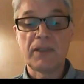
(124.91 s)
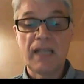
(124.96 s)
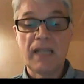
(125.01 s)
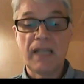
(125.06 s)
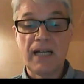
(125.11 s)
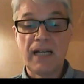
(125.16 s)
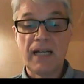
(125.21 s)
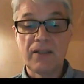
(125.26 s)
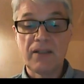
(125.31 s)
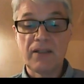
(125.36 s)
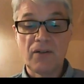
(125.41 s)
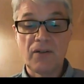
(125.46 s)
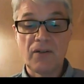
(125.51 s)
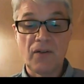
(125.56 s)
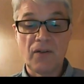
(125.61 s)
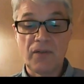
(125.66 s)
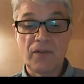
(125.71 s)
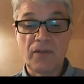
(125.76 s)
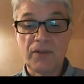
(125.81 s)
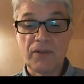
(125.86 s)
Act
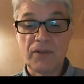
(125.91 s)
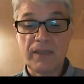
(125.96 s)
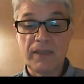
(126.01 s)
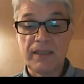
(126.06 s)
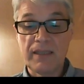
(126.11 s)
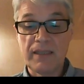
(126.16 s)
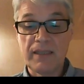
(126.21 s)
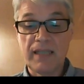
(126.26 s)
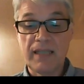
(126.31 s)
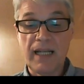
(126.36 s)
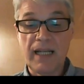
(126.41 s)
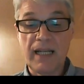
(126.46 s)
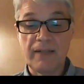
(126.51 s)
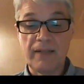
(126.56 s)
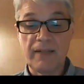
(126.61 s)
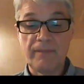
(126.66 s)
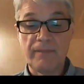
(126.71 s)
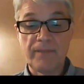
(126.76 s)
of 2010,